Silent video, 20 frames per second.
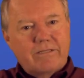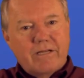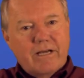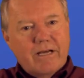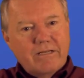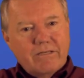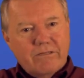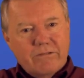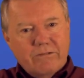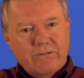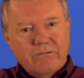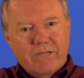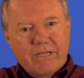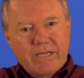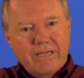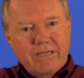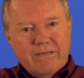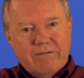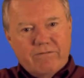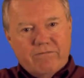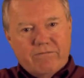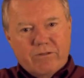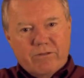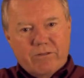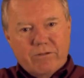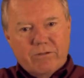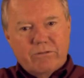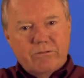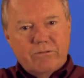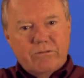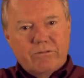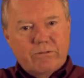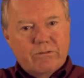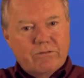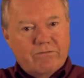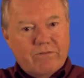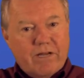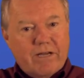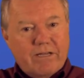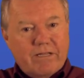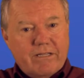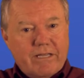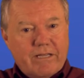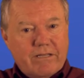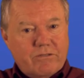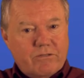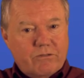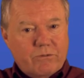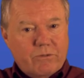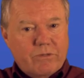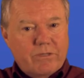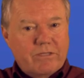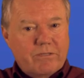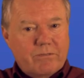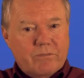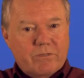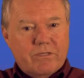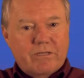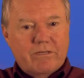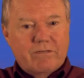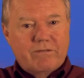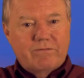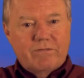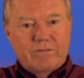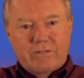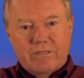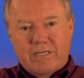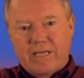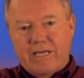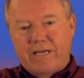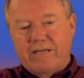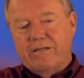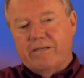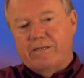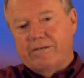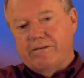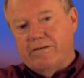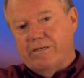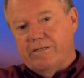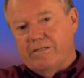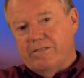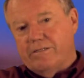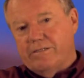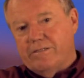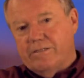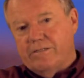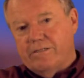not too late for those who have not yet joined themselves to the Antichrist.